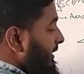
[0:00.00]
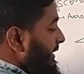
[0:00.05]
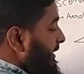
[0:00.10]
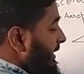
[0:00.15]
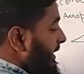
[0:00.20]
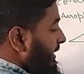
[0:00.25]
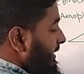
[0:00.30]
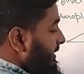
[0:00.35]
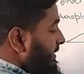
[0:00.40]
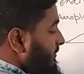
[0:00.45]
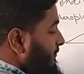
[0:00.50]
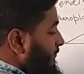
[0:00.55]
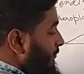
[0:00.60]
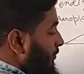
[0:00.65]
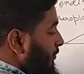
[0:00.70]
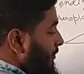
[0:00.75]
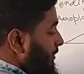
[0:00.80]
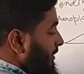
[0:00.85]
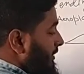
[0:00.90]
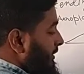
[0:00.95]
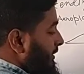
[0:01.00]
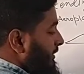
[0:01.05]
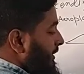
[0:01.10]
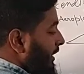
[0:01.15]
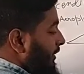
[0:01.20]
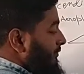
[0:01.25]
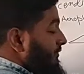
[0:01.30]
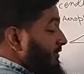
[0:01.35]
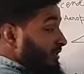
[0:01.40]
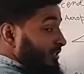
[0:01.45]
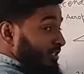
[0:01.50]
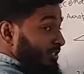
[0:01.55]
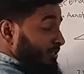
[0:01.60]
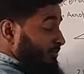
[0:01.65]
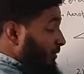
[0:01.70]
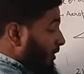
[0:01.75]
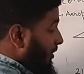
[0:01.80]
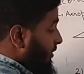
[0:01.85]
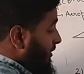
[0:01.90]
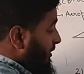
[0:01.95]
Here it is 4. Now this is
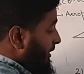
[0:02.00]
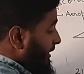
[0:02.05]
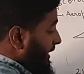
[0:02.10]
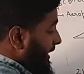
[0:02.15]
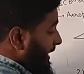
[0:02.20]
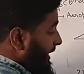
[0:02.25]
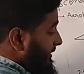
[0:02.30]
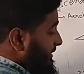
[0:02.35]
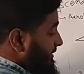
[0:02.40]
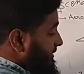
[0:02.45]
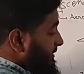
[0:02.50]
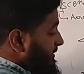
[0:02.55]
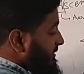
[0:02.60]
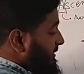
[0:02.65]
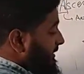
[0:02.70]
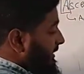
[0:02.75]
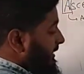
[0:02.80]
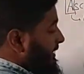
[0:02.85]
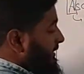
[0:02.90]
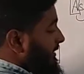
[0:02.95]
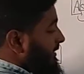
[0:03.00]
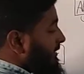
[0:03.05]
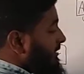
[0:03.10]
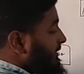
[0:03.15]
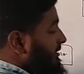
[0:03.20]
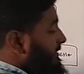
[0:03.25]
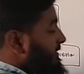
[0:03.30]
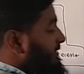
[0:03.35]
smaller and this is greater.